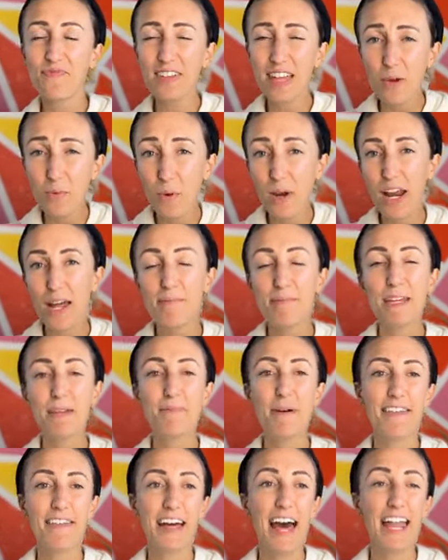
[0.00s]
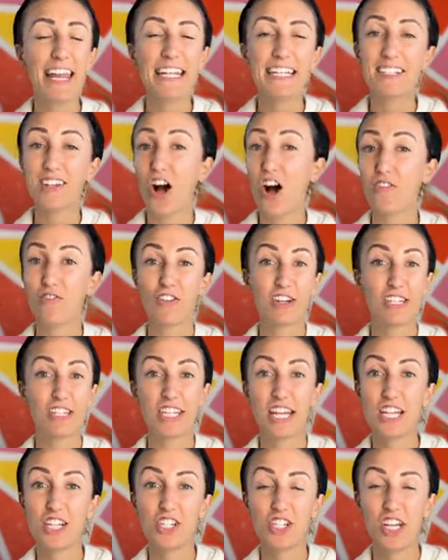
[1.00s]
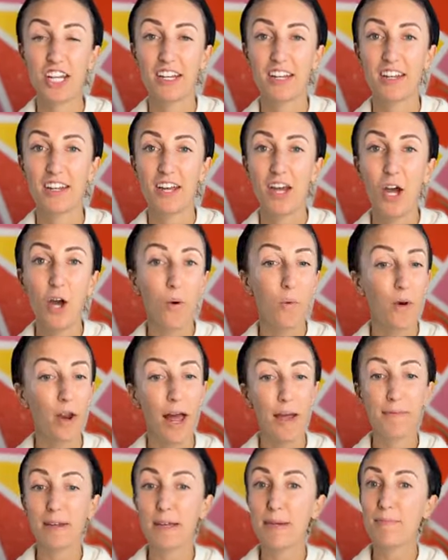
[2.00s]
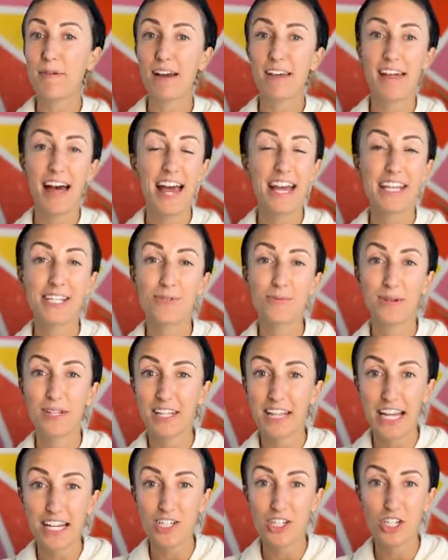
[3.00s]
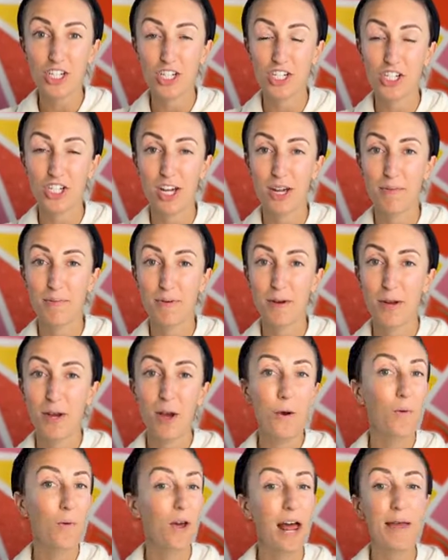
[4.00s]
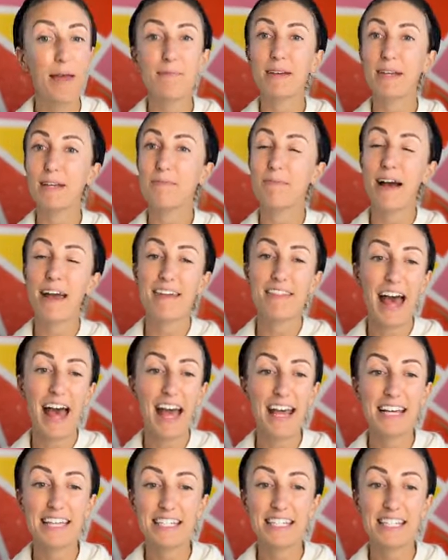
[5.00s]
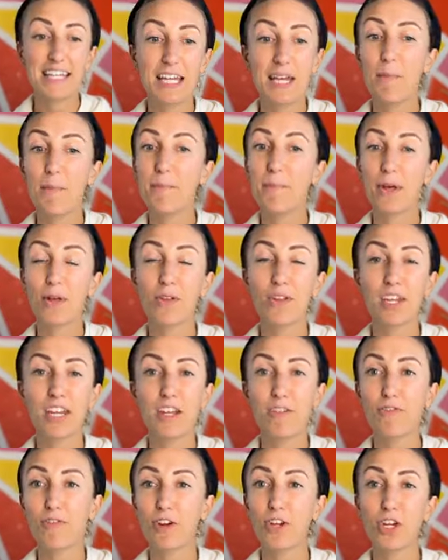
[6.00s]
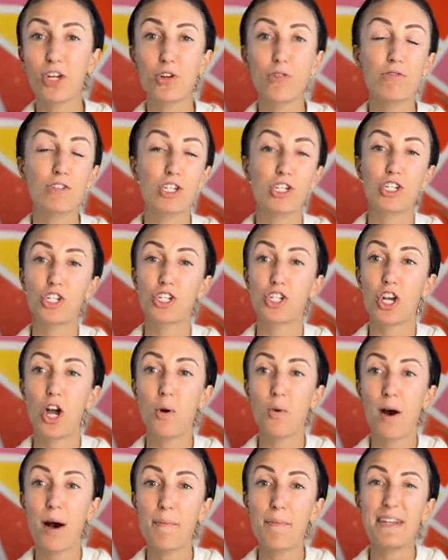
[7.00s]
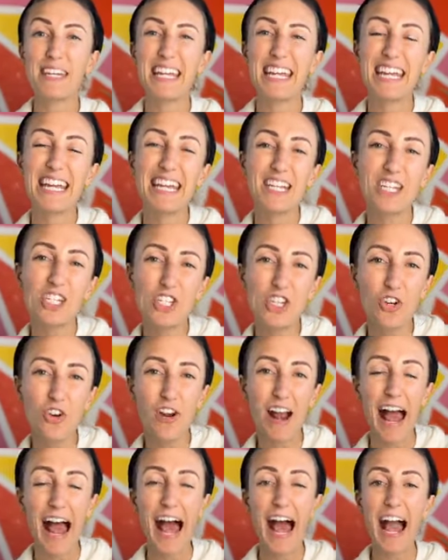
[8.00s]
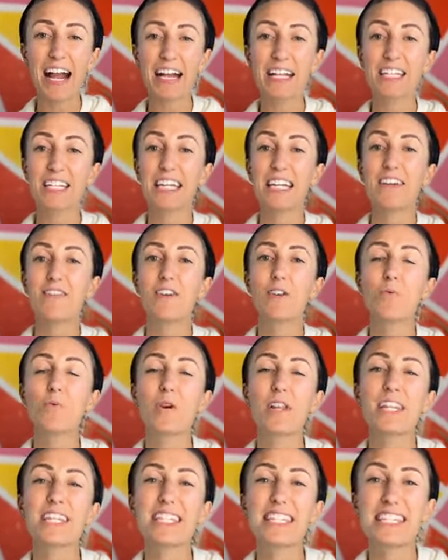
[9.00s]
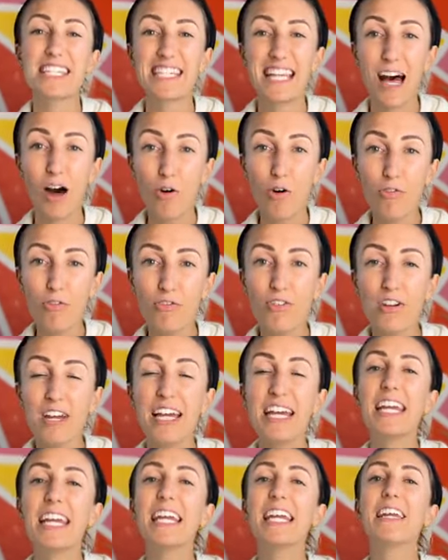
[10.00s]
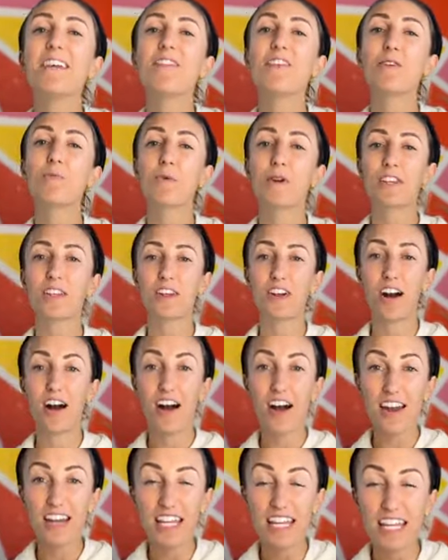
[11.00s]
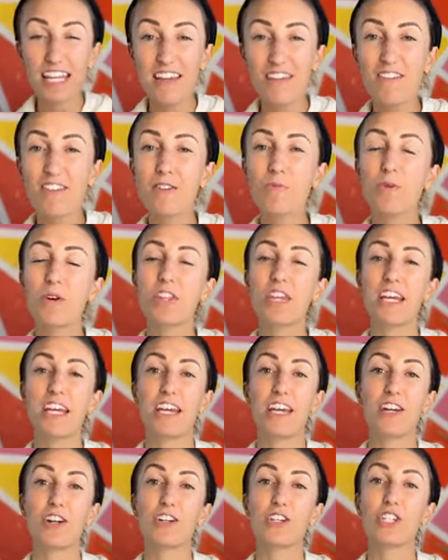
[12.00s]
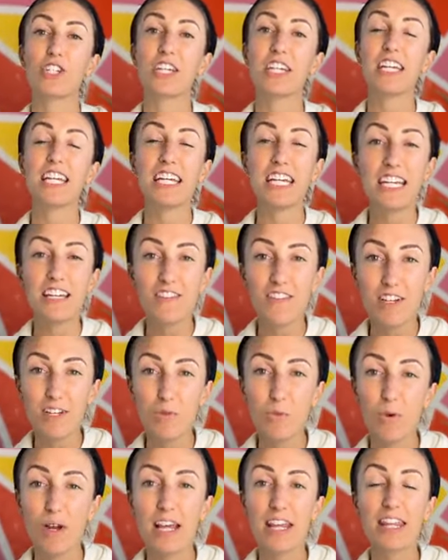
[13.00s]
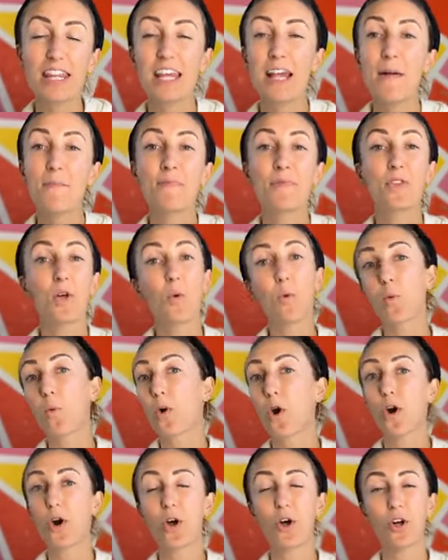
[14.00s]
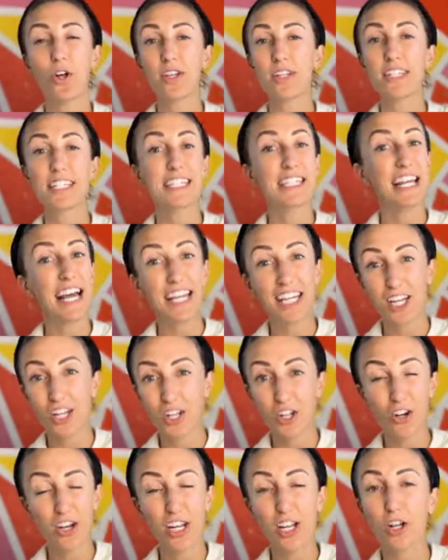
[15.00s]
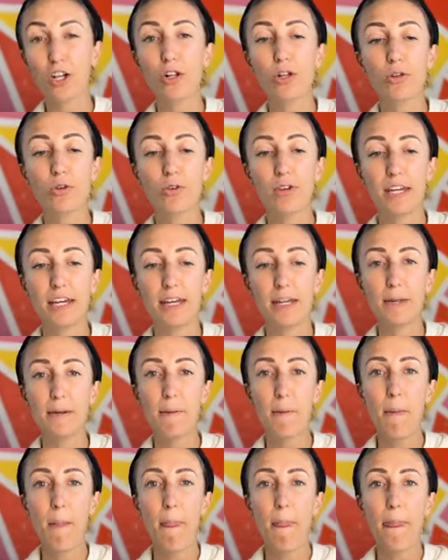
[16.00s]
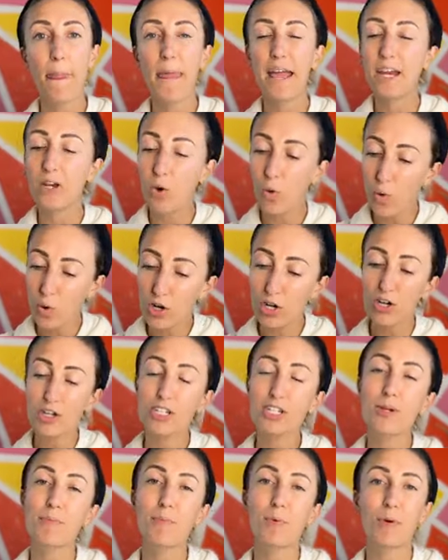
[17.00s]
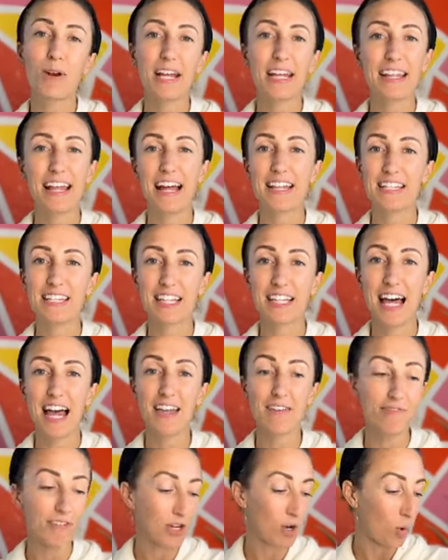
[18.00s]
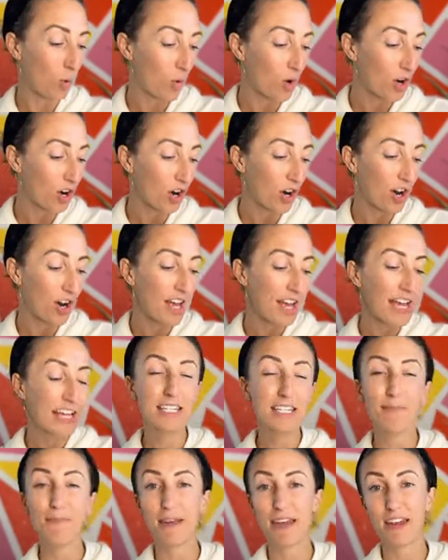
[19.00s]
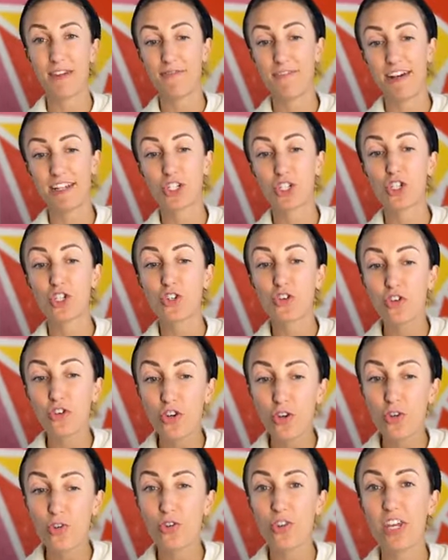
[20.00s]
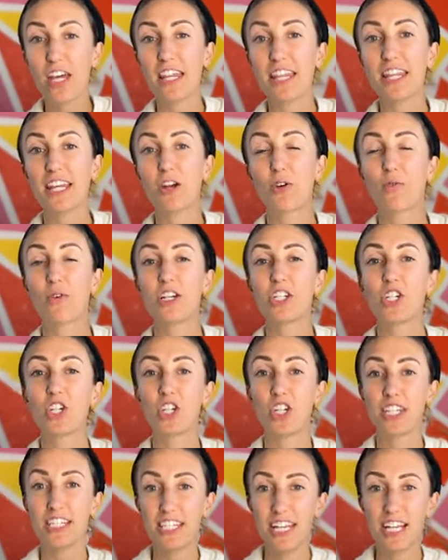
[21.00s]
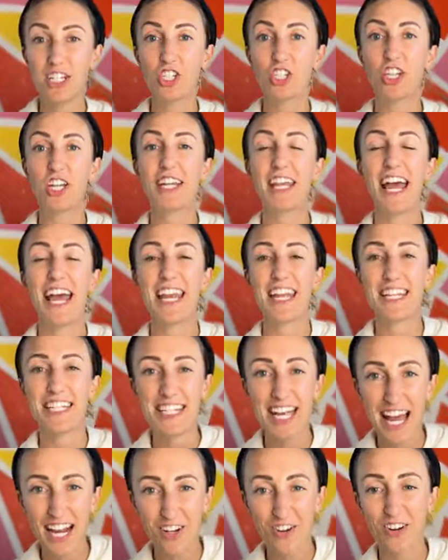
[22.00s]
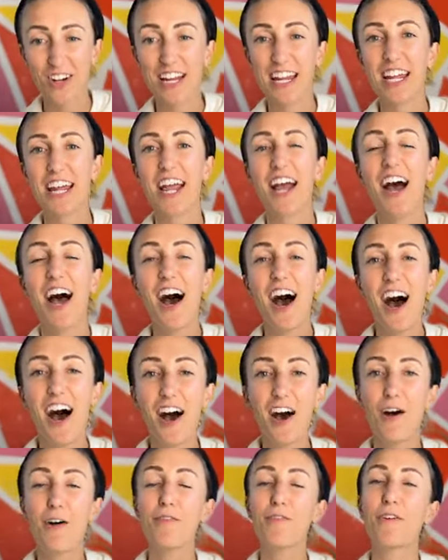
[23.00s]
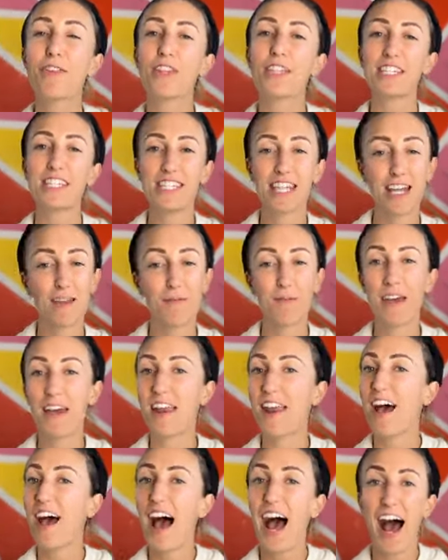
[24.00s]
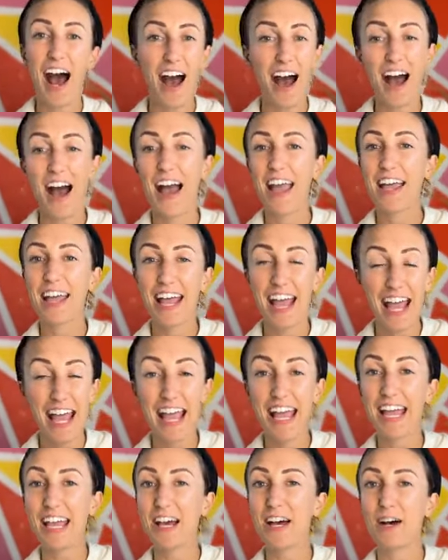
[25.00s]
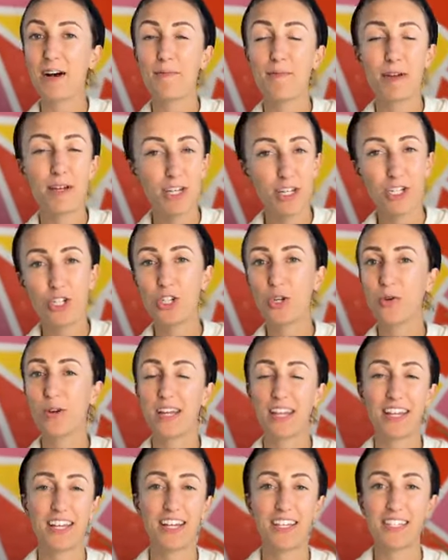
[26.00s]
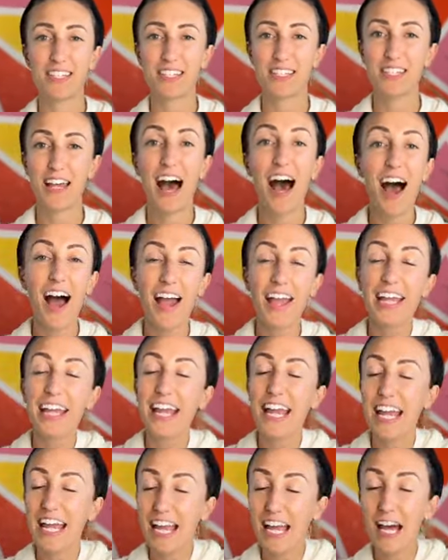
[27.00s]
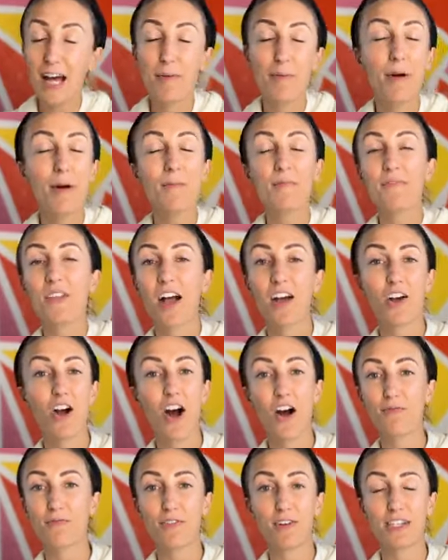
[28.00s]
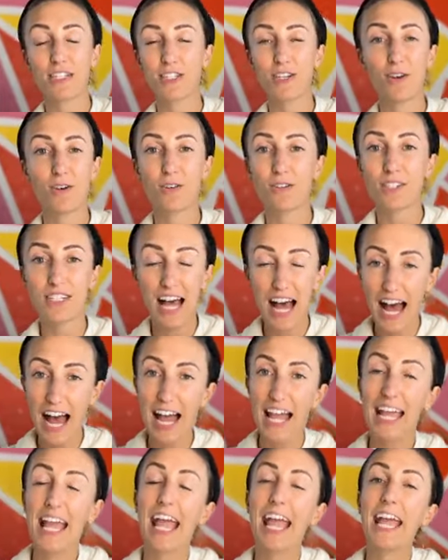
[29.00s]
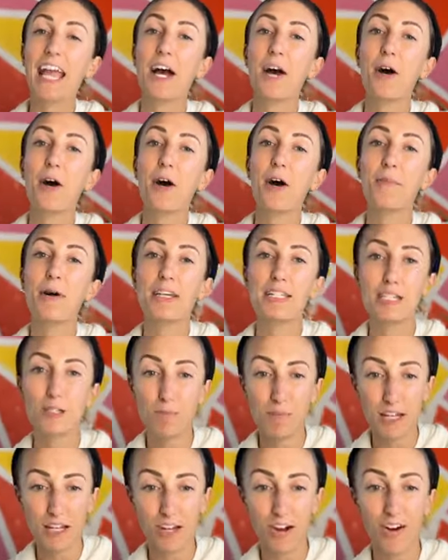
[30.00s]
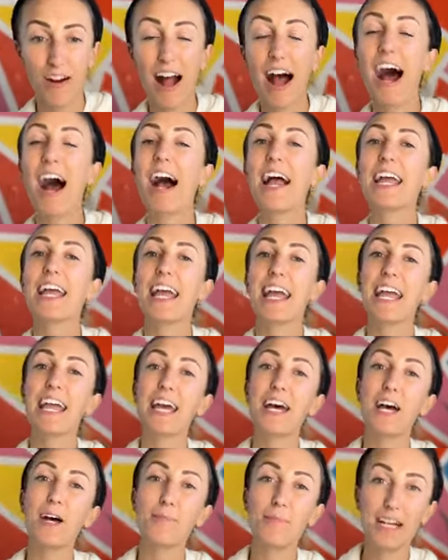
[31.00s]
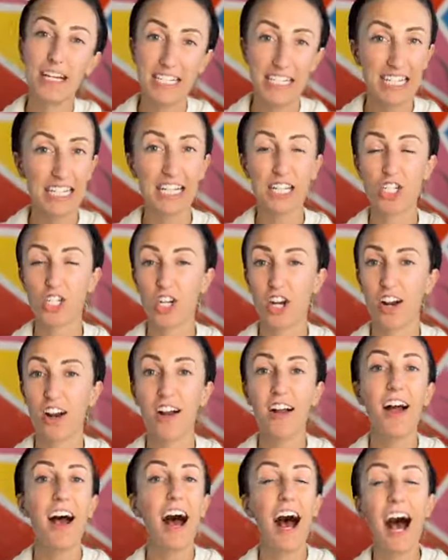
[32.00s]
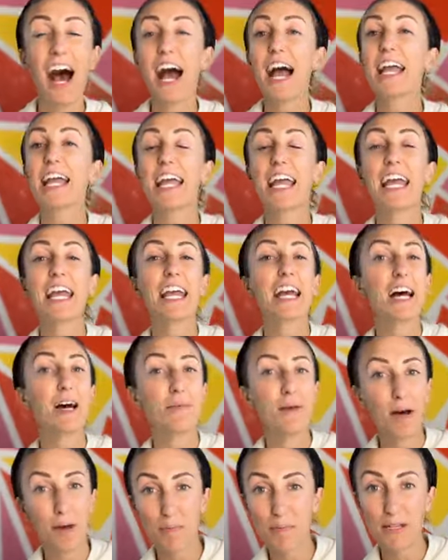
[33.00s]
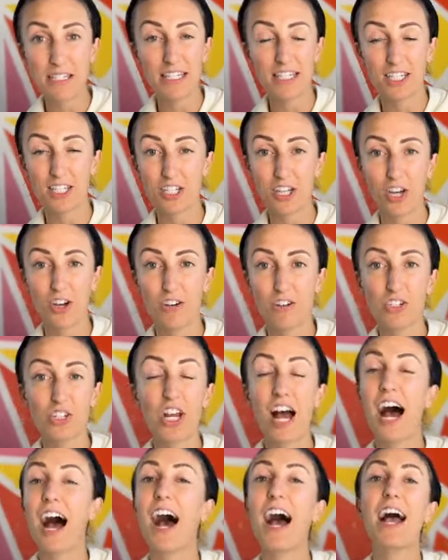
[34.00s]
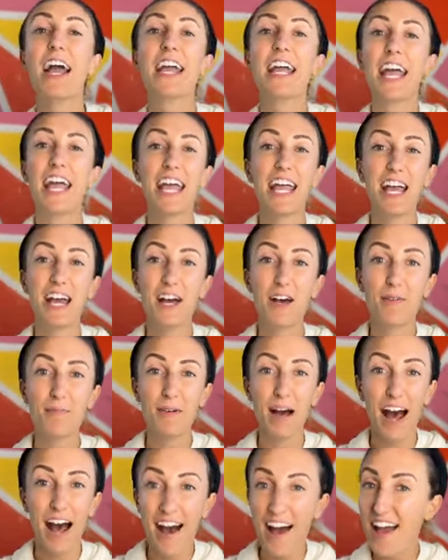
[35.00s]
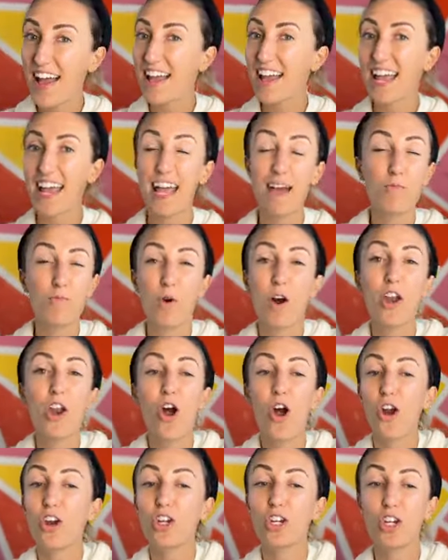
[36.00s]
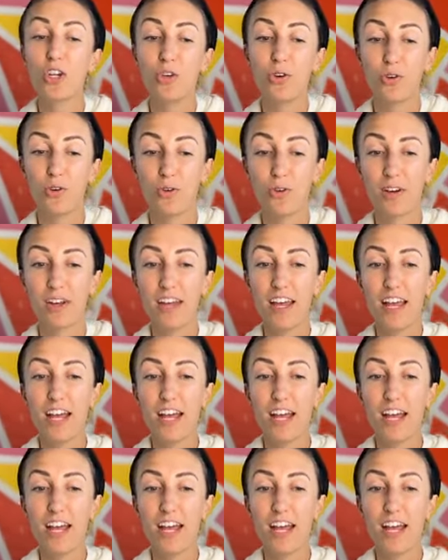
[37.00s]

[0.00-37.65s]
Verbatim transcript: And what I mean by that is conversation. What I mean by that is relationship. What I mean by that is ability for you to show up and interact even with self, even with God, even with energy, even with the world, secular included, in order to bring that to life, in order to manifest truth in the original intention and integrity of the statement, I am doing this. I am a conference host. I am a speaker. I am a teacher. I am a business coach. I am, I am, what are you?